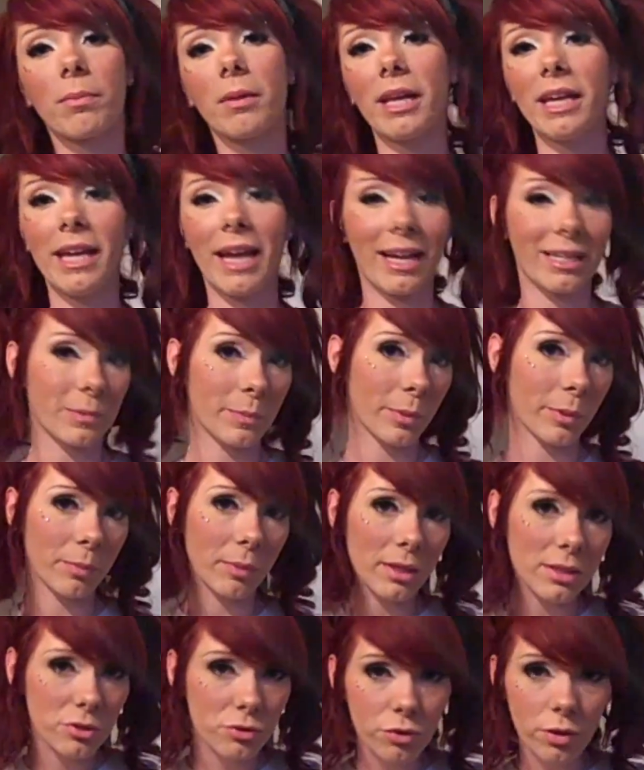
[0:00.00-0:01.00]
play Expert
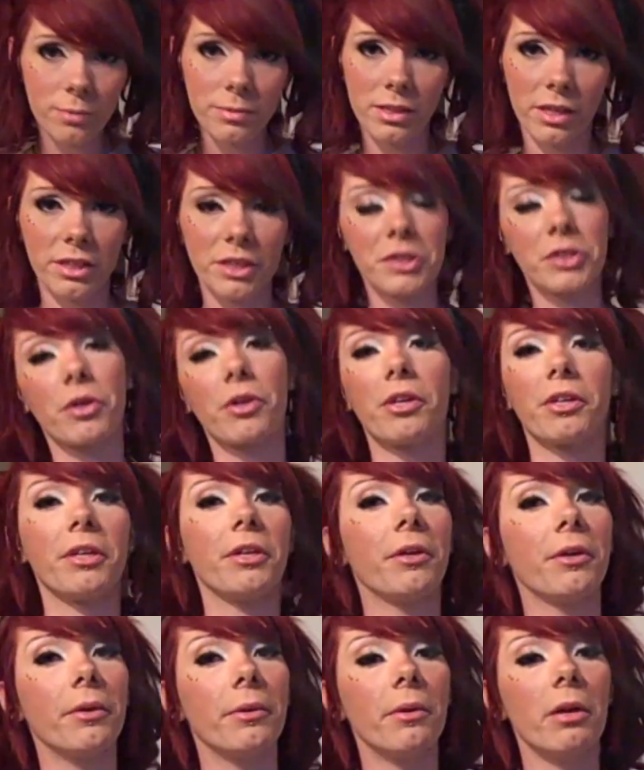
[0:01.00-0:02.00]
Plus drums on Guitar
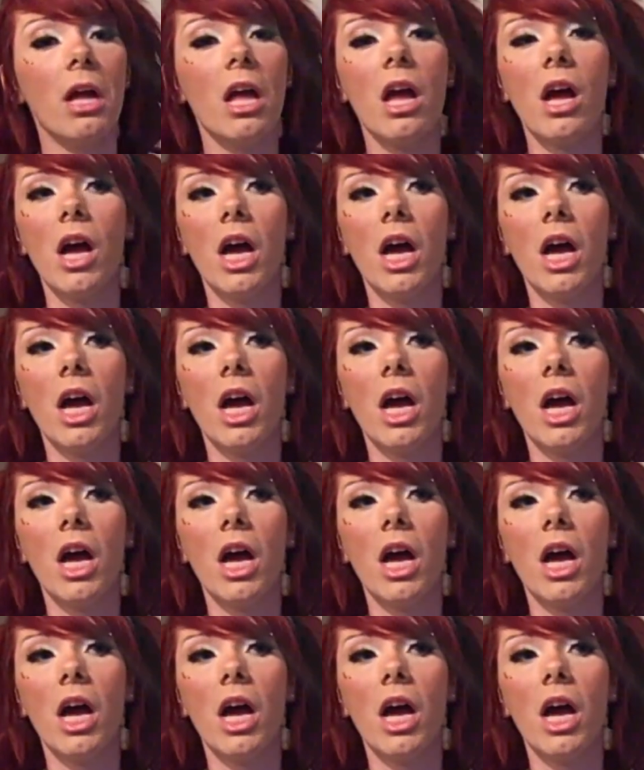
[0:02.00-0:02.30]
Hero.